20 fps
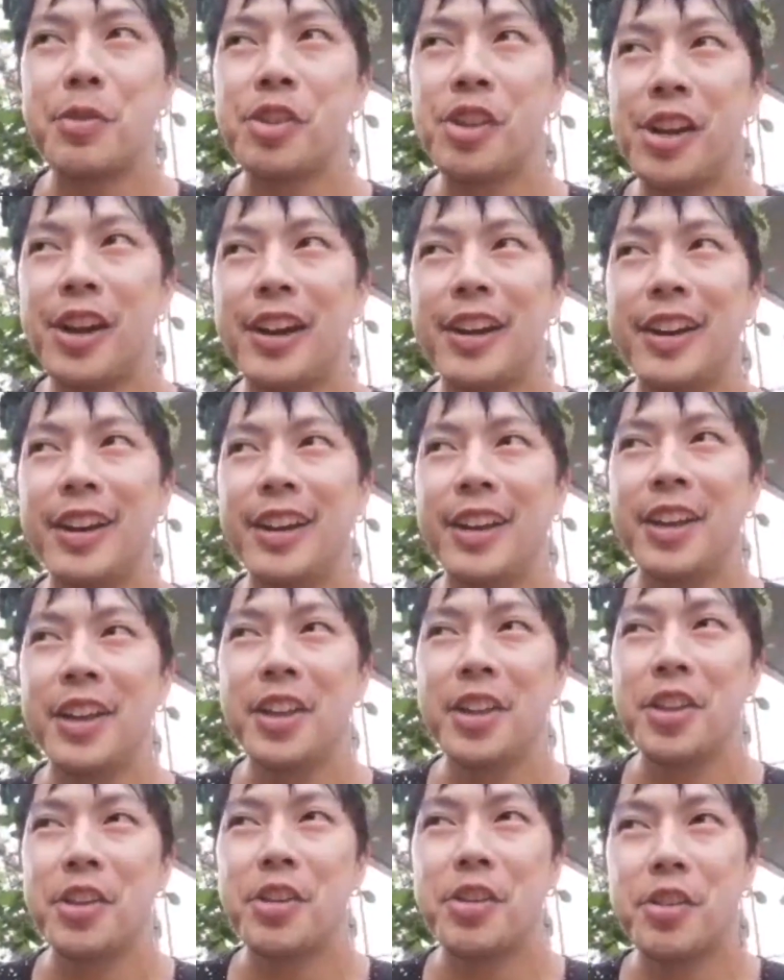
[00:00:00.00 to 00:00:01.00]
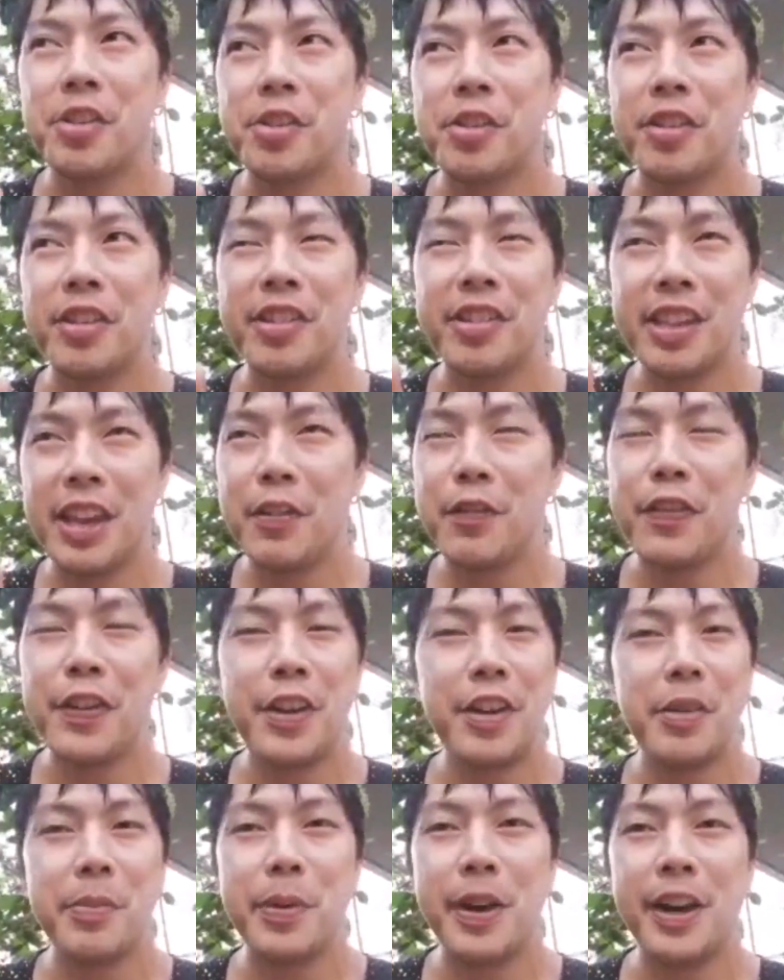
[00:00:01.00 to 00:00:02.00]

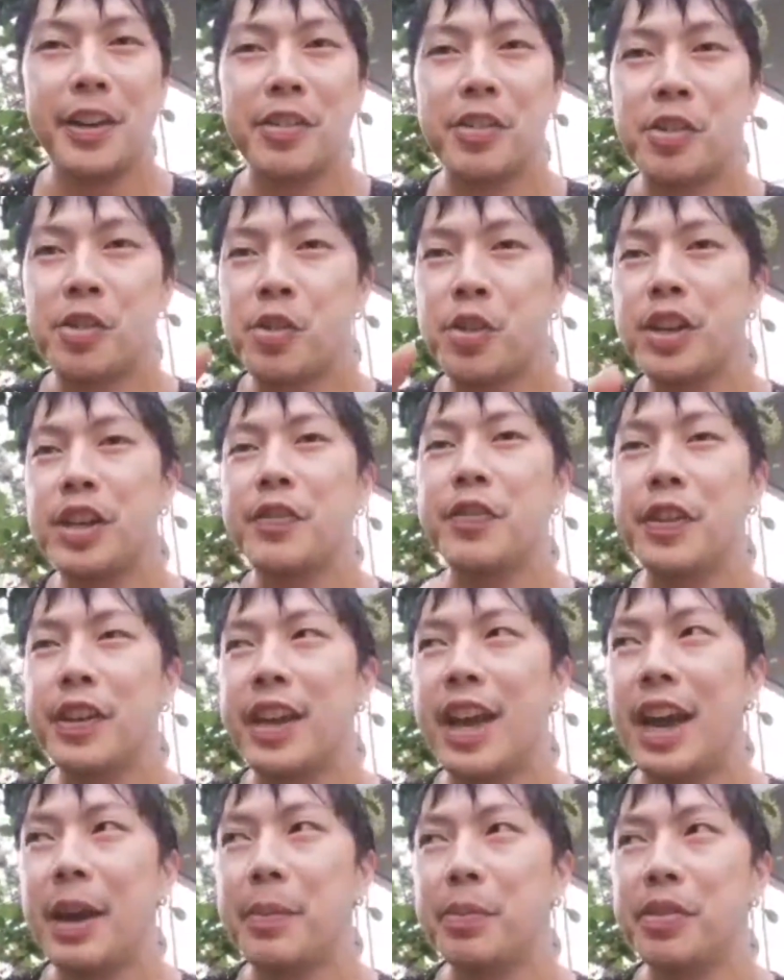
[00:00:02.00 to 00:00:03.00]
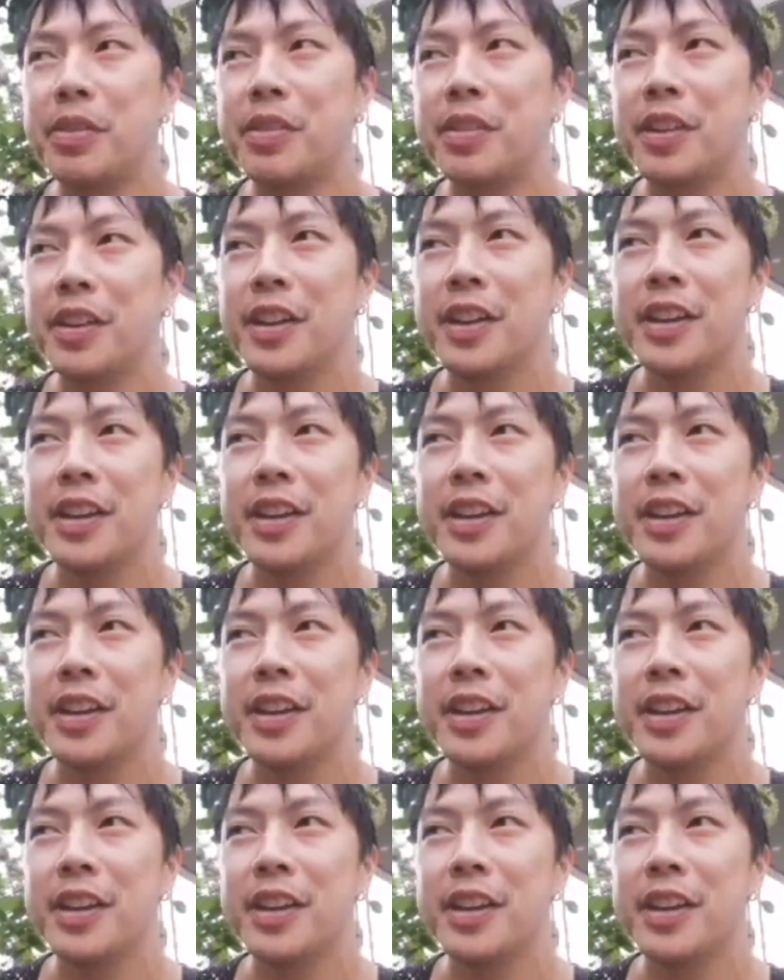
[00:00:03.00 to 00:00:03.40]
500 bars, 3 different times.